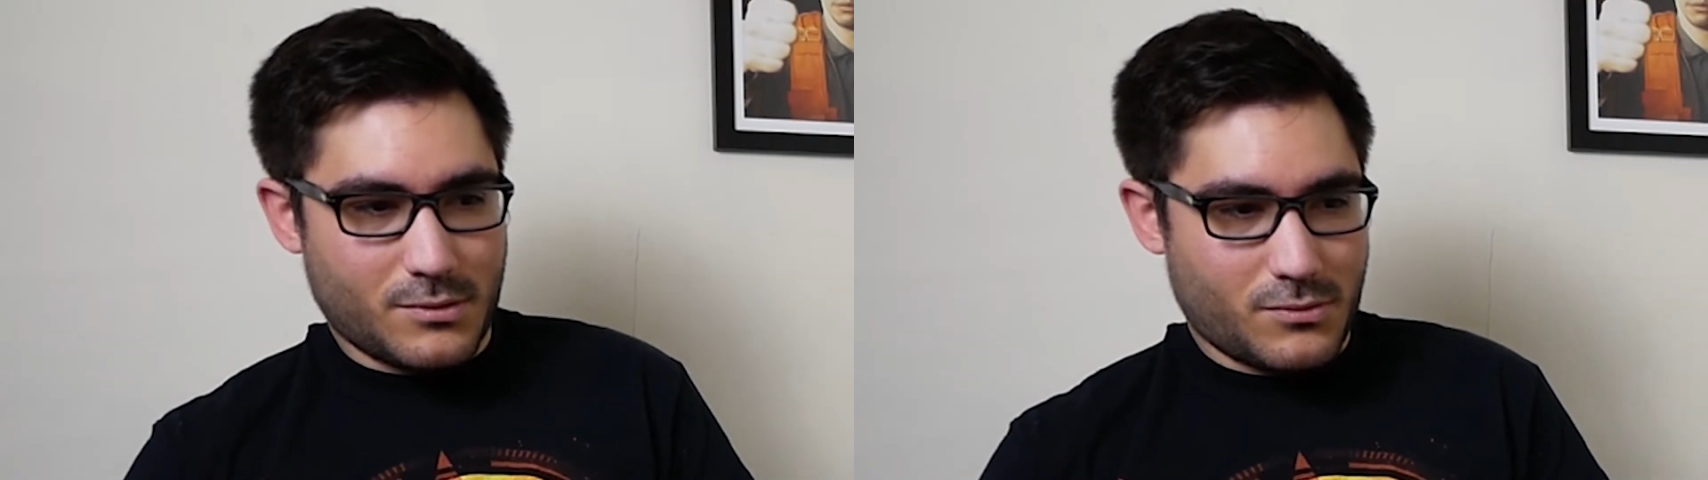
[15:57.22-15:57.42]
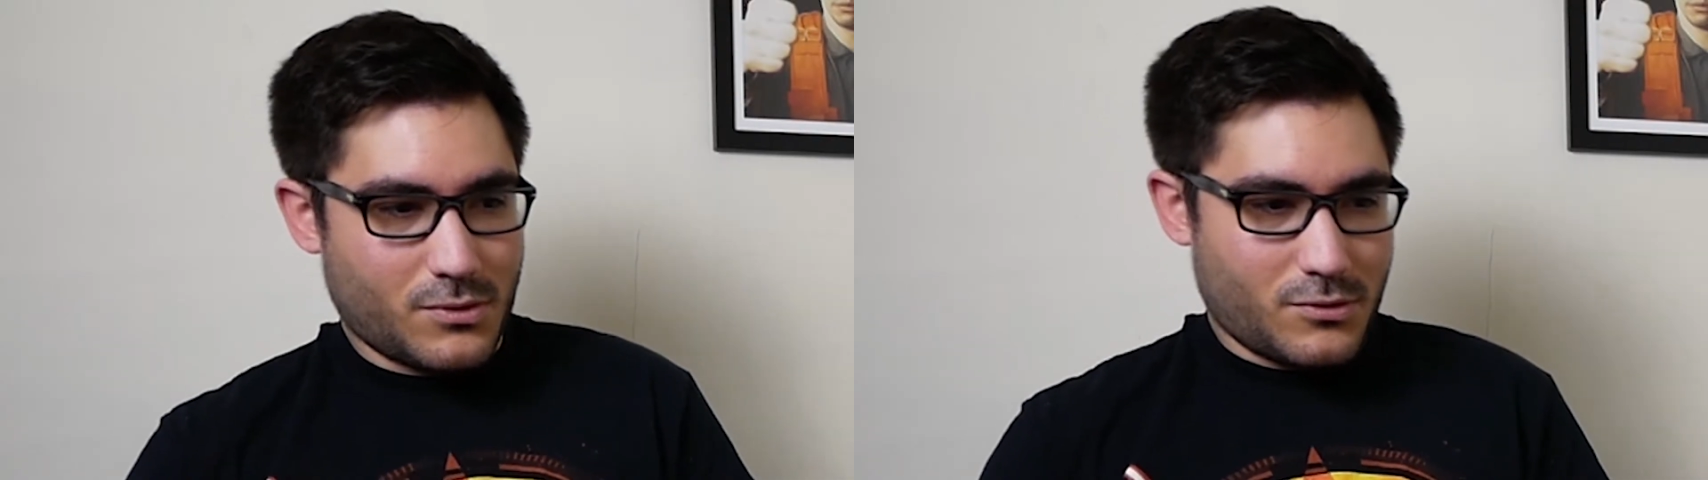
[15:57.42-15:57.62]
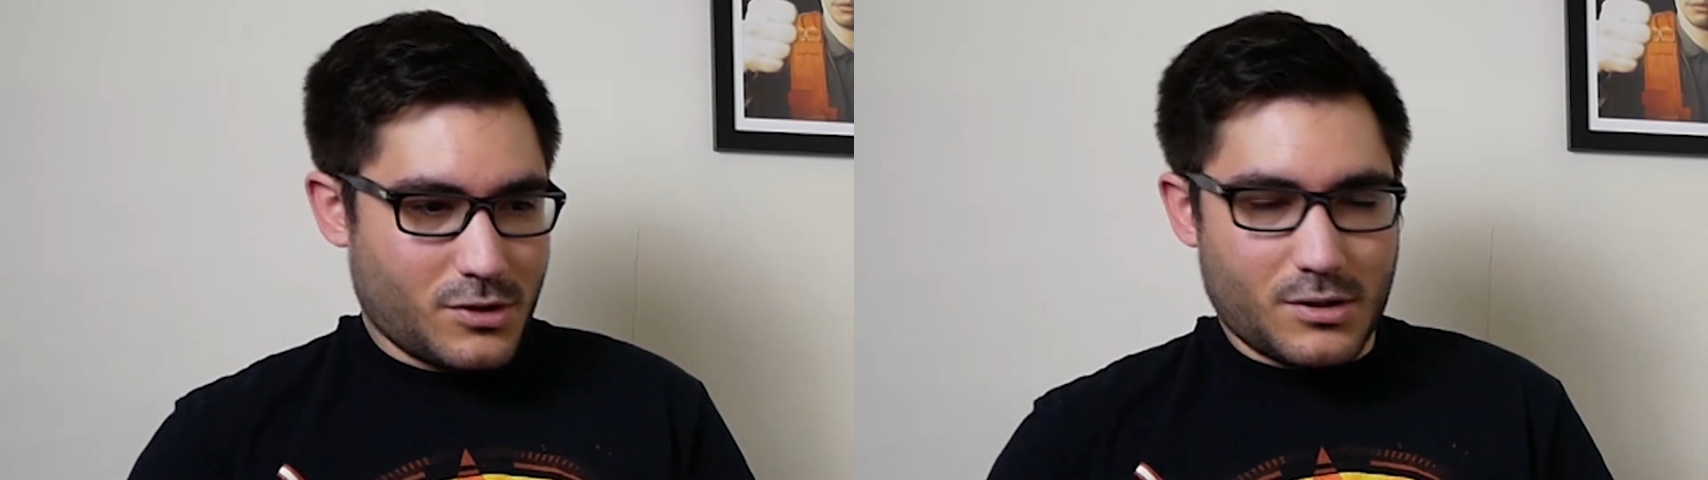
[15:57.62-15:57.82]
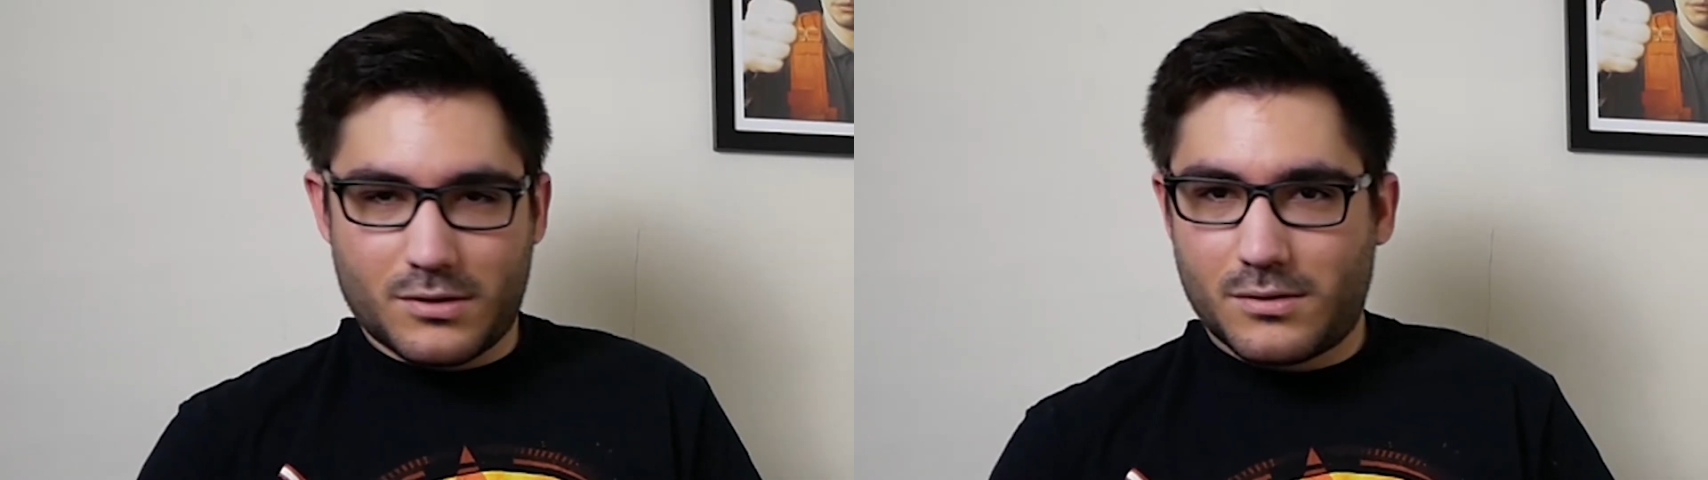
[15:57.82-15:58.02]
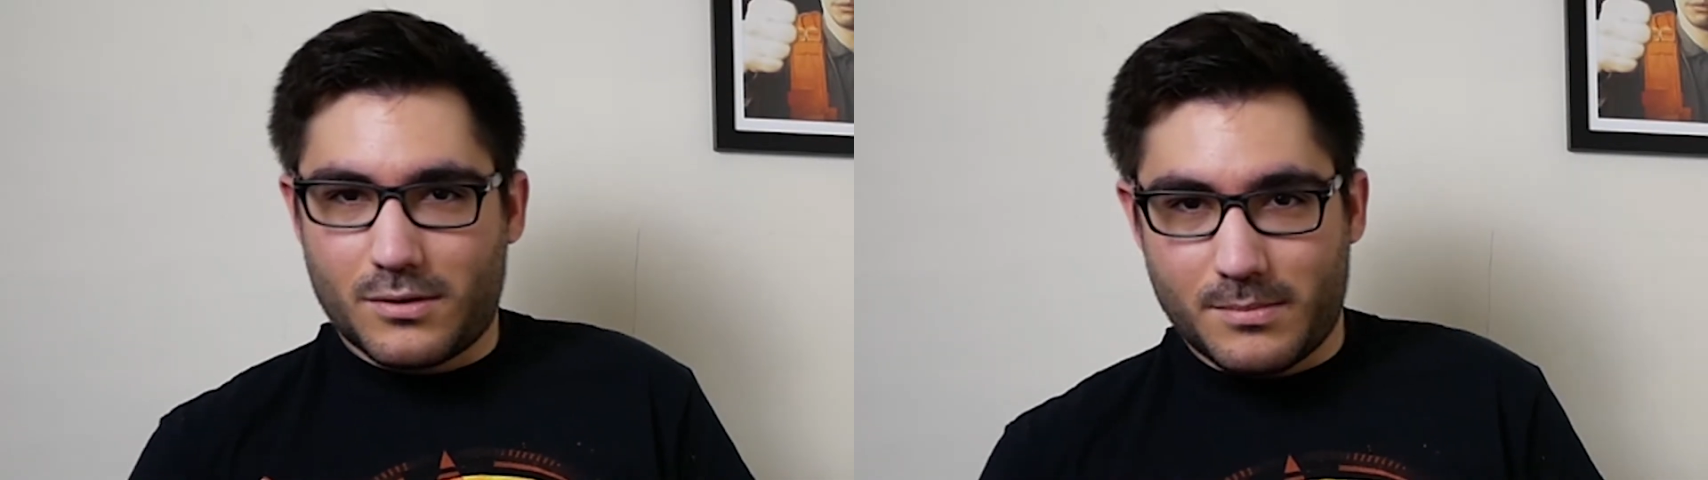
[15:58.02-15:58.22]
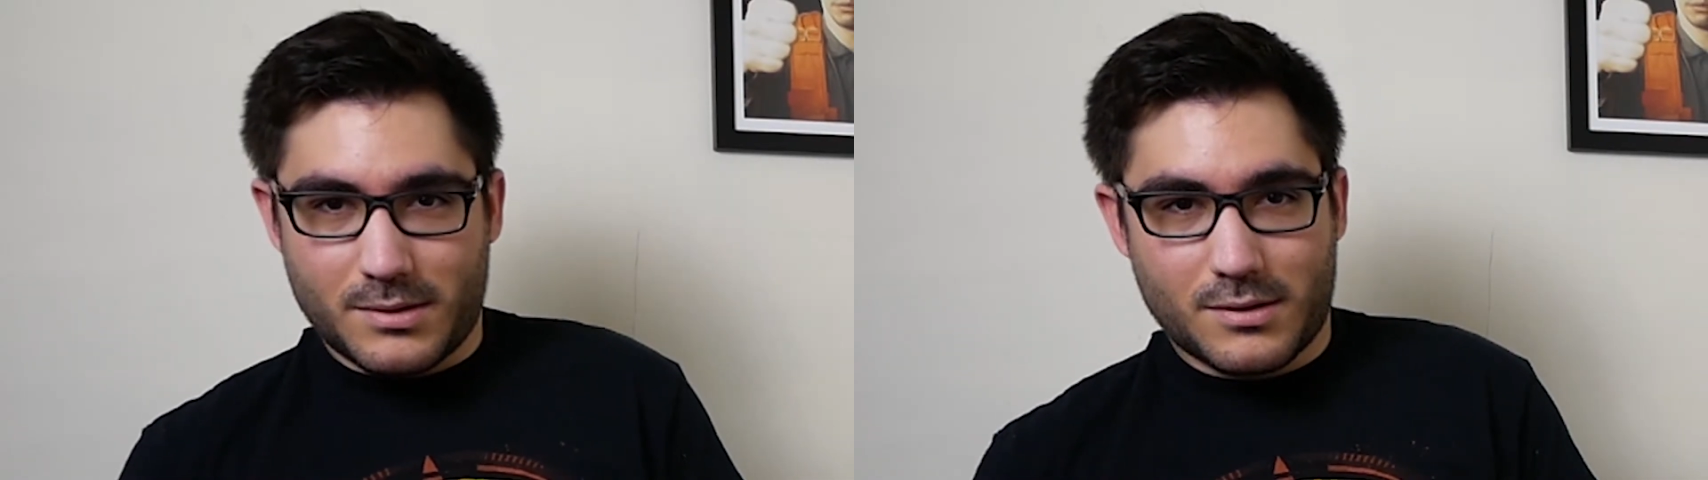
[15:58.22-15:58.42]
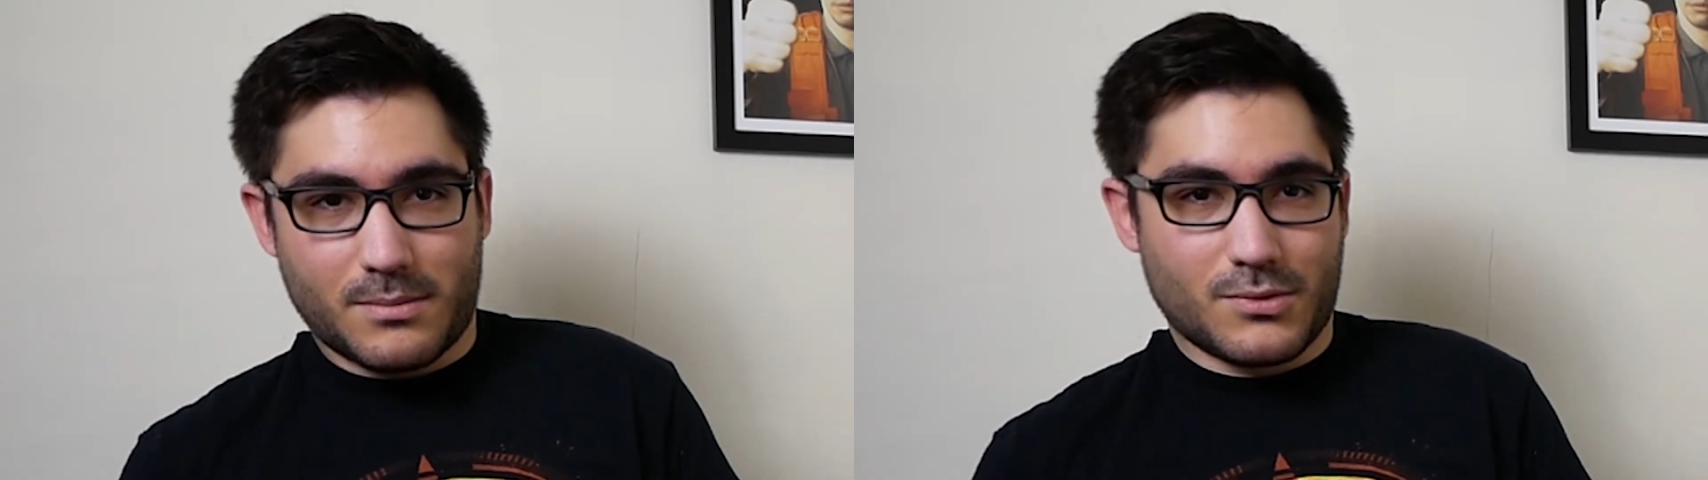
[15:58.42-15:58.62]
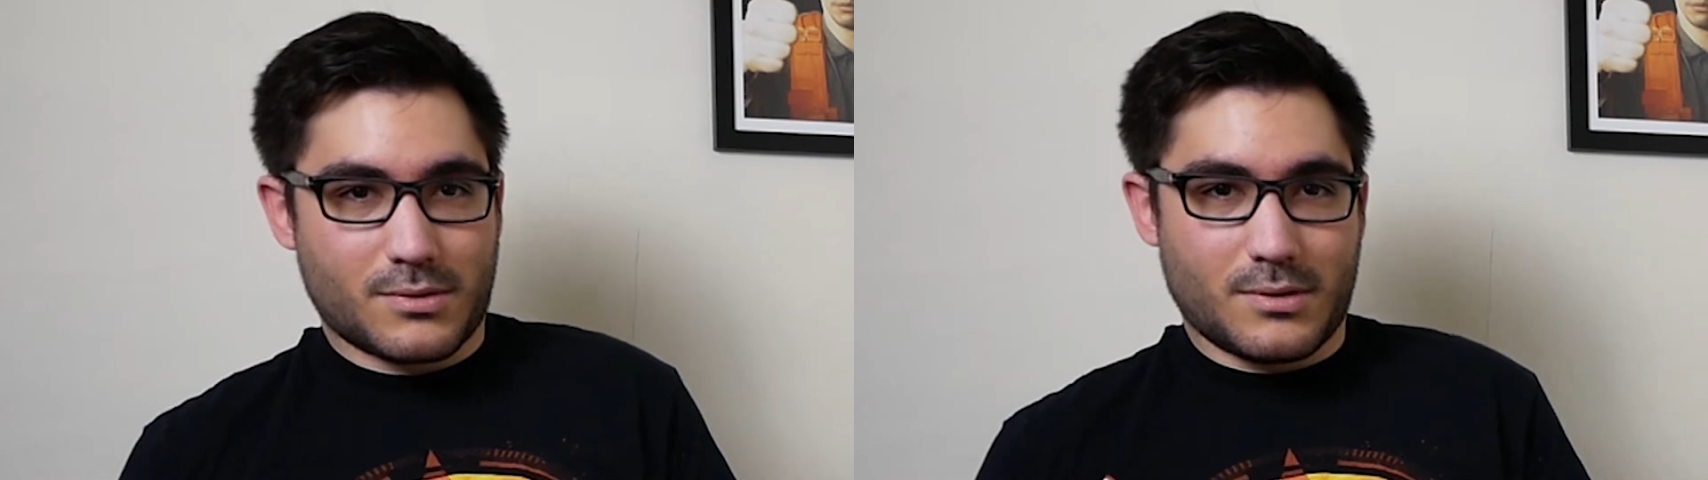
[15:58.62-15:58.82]
oh geez, are my
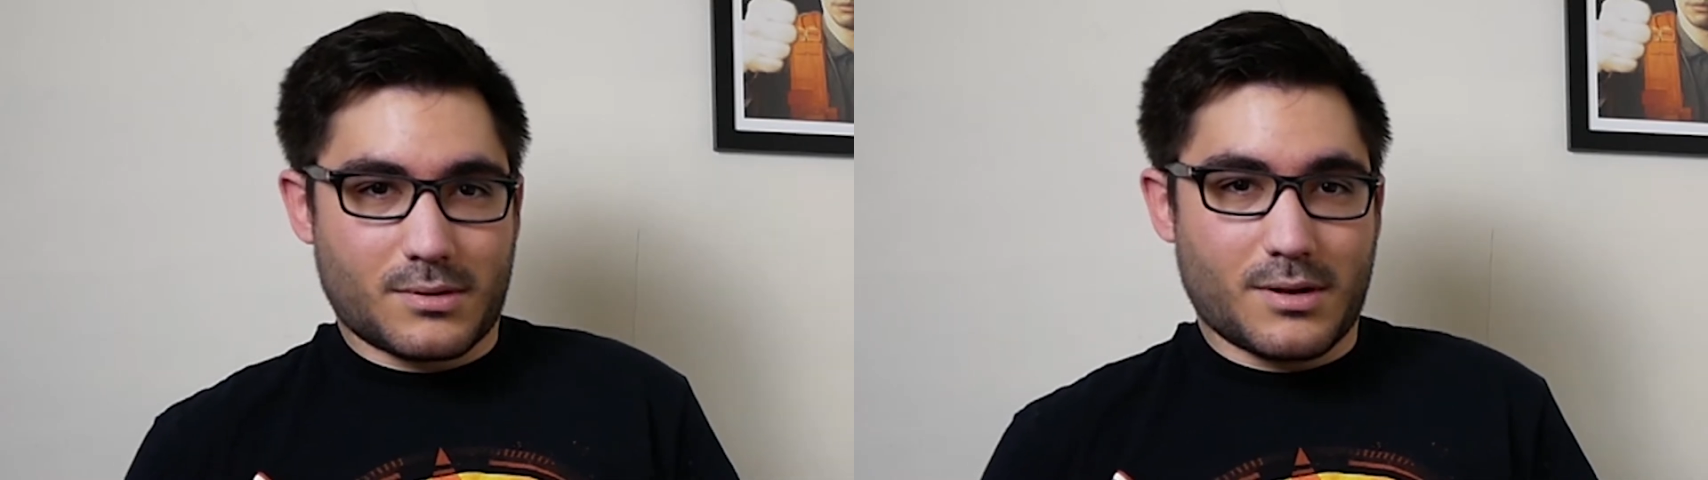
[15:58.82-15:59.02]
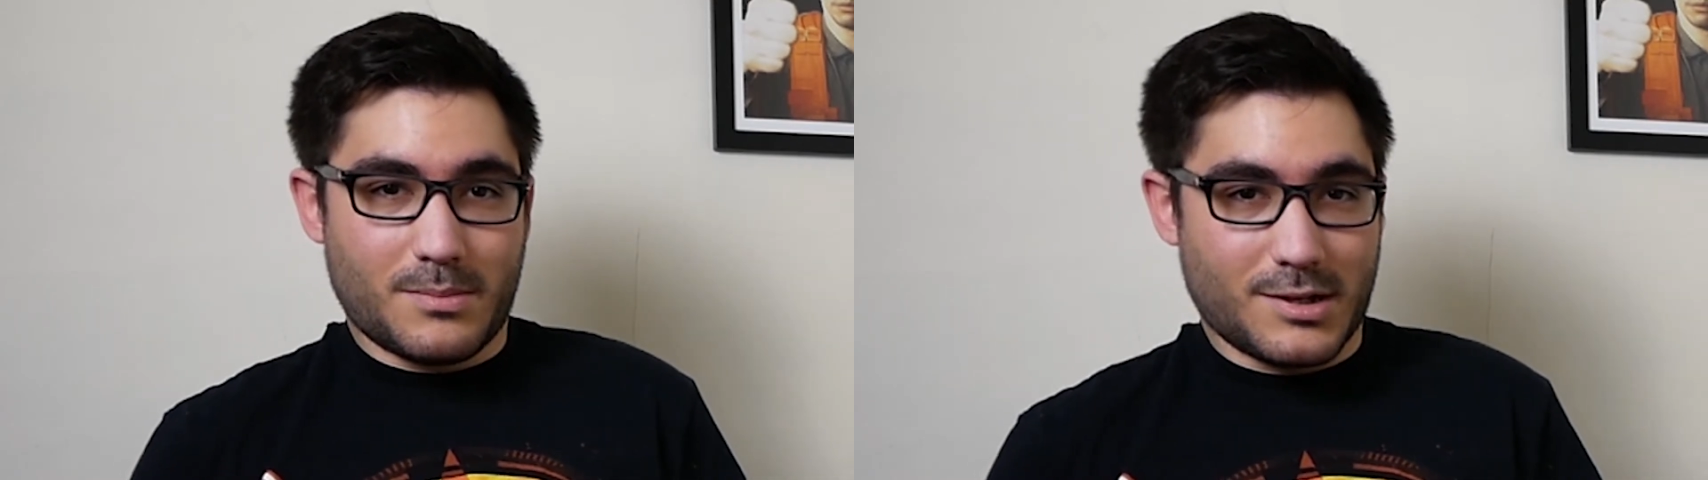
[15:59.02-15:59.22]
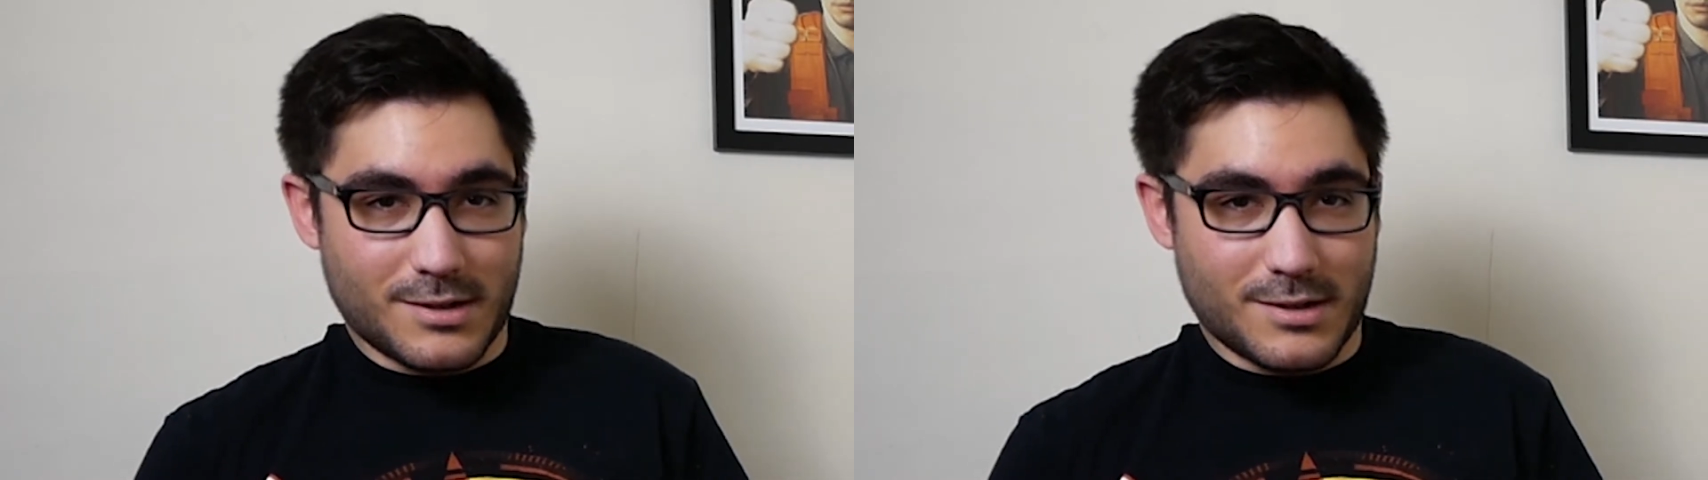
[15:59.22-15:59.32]
sabers going to come on